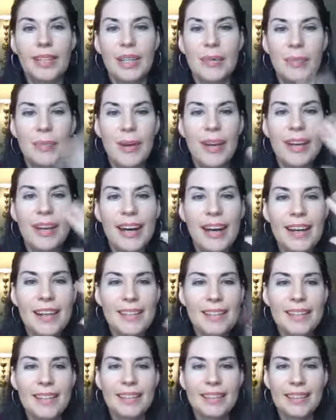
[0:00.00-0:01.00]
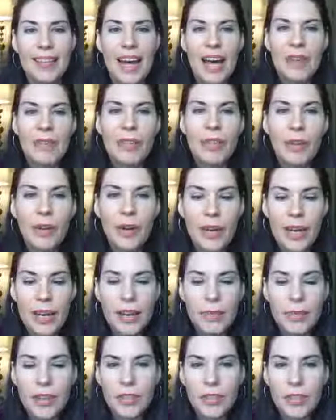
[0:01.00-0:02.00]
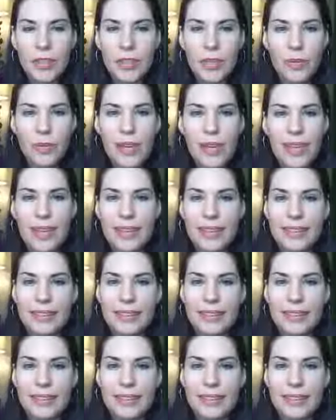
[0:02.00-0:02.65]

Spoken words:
Bye, guys. Have a great rest of your week.